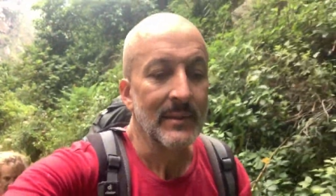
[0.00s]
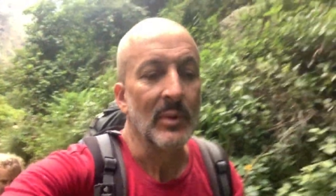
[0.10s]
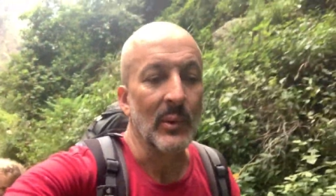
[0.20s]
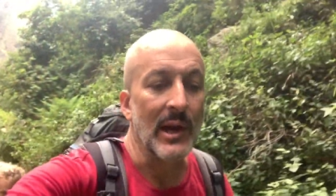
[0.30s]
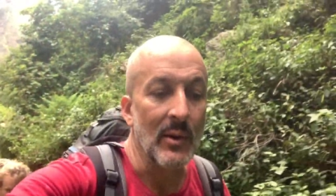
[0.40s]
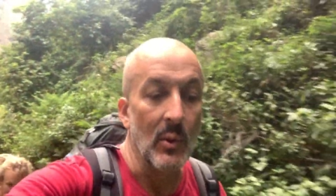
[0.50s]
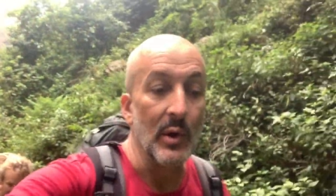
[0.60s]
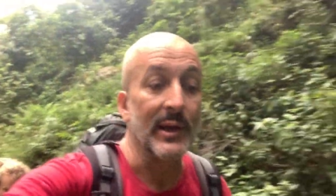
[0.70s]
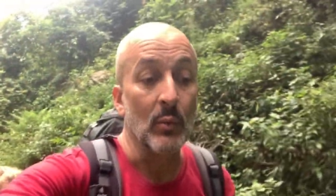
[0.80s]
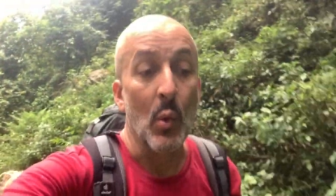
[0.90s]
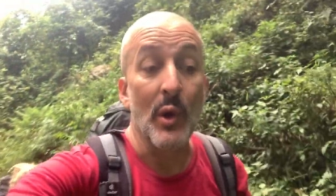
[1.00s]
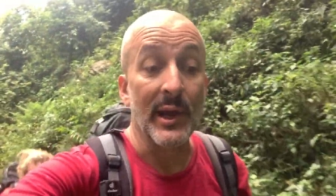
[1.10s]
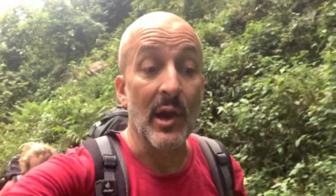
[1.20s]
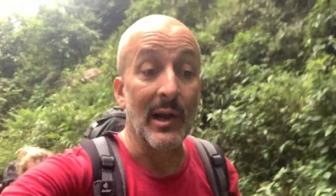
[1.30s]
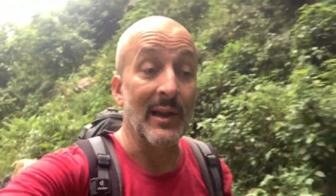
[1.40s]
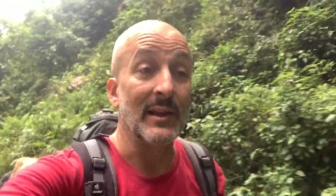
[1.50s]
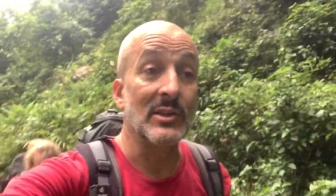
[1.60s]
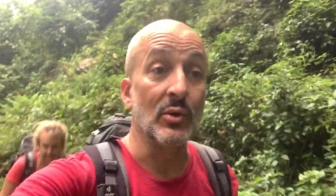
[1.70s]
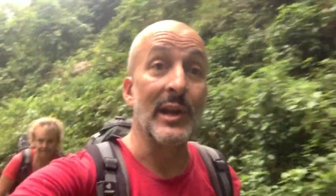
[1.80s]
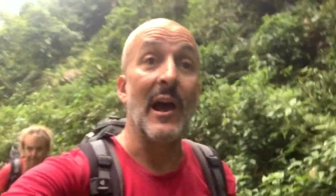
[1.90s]
But we're now work, walking on another
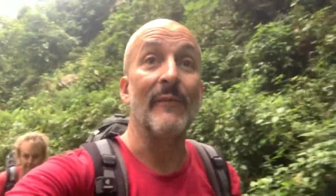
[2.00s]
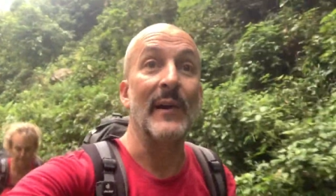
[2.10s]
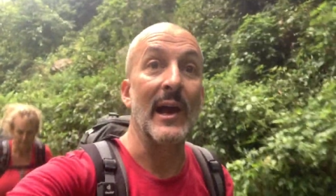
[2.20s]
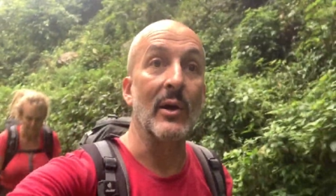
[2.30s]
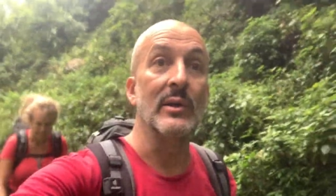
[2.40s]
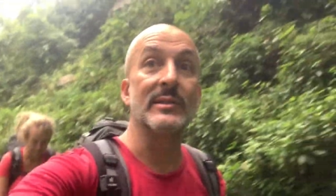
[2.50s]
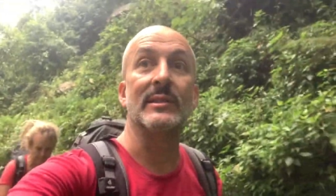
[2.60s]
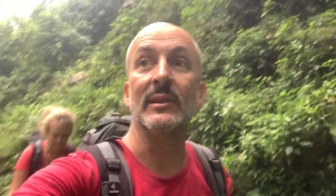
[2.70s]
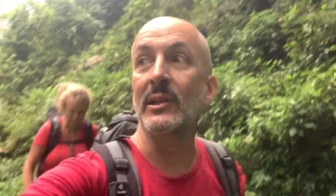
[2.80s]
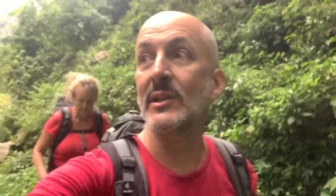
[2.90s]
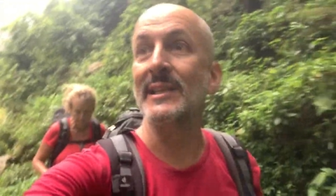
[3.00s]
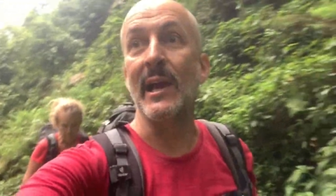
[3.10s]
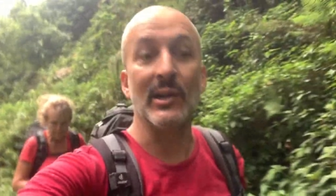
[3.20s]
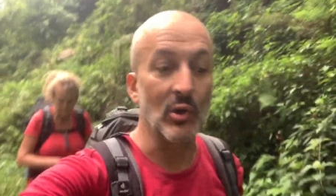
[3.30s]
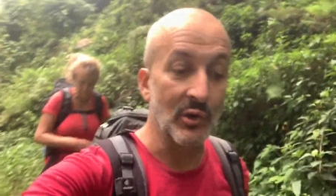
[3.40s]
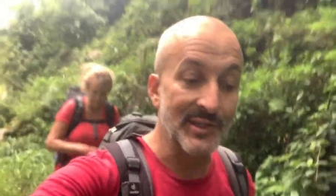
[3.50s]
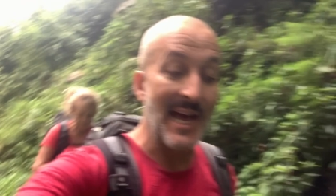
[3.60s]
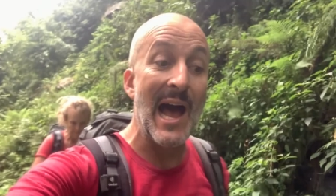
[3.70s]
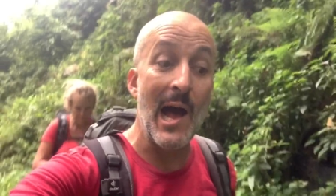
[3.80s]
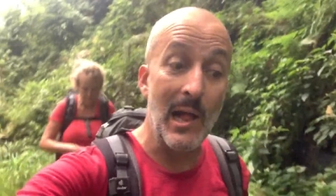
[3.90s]
two and a half hours to a little town called
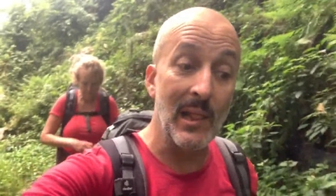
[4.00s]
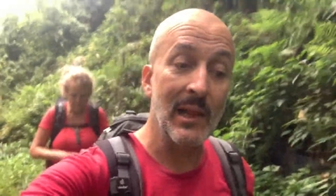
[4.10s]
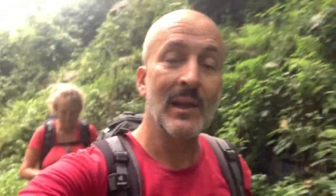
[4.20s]
Tal,